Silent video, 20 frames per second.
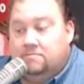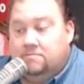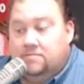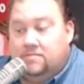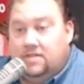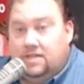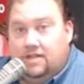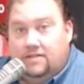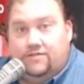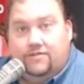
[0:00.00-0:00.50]

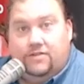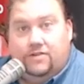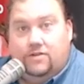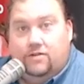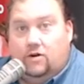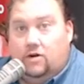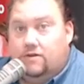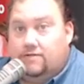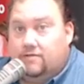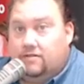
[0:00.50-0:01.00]
if
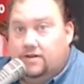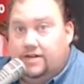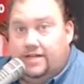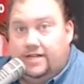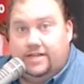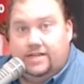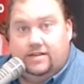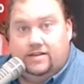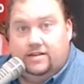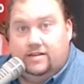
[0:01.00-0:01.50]
you
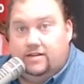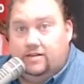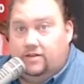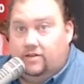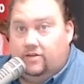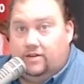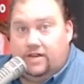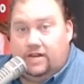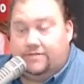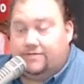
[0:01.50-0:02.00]
overeat,
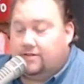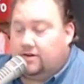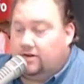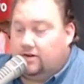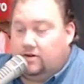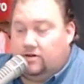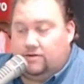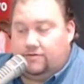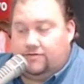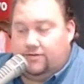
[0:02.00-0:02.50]
you're never going
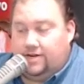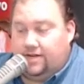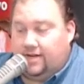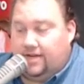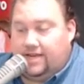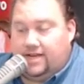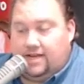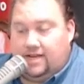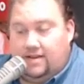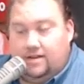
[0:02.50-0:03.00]
to overeat
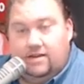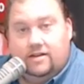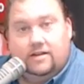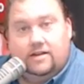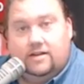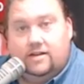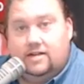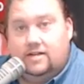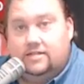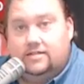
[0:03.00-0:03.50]
again,
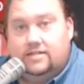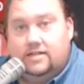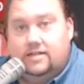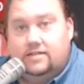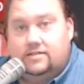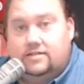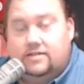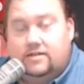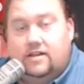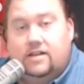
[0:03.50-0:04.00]
because
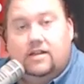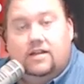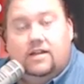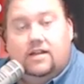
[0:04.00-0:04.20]
it's